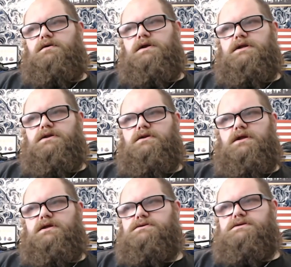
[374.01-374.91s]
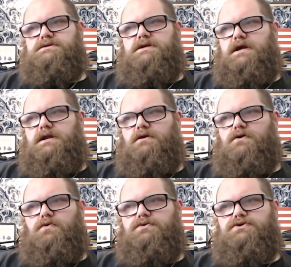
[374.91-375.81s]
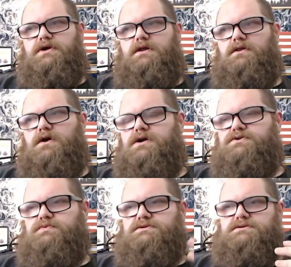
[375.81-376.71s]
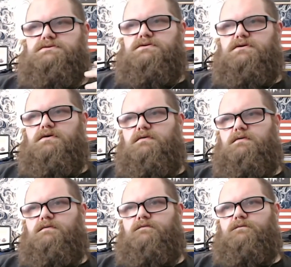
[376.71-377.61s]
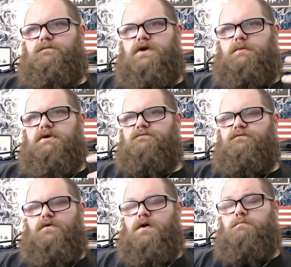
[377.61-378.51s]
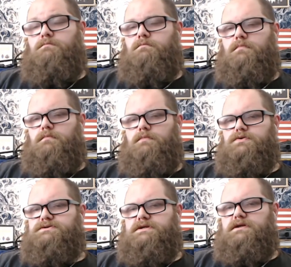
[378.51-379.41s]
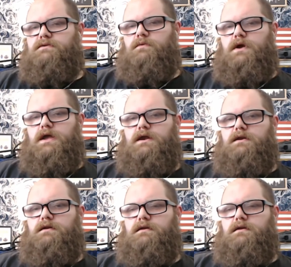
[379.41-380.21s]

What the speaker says: in society or culture at large was coming from mostly the right,